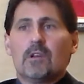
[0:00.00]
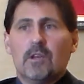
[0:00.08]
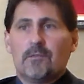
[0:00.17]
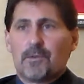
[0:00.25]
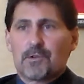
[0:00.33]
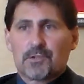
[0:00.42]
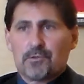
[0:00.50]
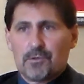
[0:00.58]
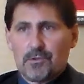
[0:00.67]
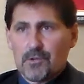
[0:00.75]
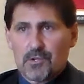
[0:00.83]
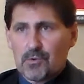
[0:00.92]
if there's
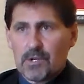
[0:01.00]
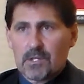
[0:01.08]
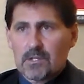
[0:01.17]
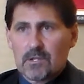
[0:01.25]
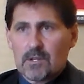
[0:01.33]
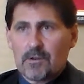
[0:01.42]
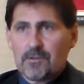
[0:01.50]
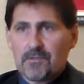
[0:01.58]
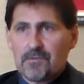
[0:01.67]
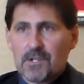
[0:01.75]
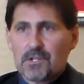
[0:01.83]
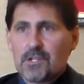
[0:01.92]
certain nutrients that are
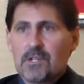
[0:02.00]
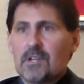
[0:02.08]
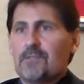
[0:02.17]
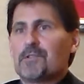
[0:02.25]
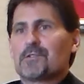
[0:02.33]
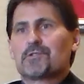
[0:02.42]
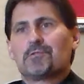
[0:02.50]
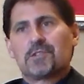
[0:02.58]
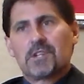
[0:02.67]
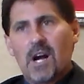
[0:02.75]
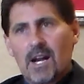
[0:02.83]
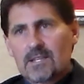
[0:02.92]
deficient, if there's certain
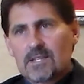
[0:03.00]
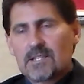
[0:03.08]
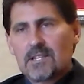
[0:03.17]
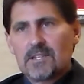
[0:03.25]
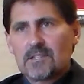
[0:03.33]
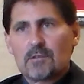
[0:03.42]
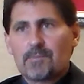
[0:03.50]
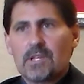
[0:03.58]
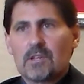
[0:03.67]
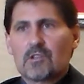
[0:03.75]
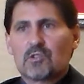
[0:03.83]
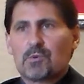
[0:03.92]
toxicities that are
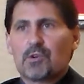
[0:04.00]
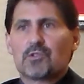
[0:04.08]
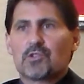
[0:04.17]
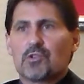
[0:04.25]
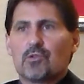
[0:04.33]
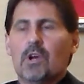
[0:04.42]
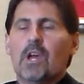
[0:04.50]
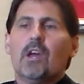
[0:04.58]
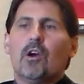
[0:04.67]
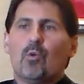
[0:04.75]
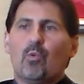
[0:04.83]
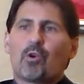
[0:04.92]
being exposed to,
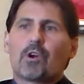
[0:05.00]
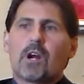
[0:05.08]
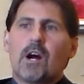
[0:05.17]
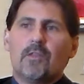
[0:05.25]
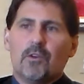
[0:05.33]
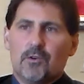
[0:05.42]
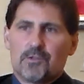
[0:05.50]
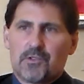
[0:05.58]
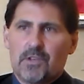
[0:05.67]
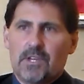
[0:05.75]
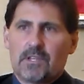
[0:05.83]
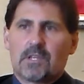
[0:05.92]
work on those
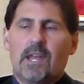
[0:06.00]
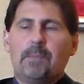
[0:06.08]
things.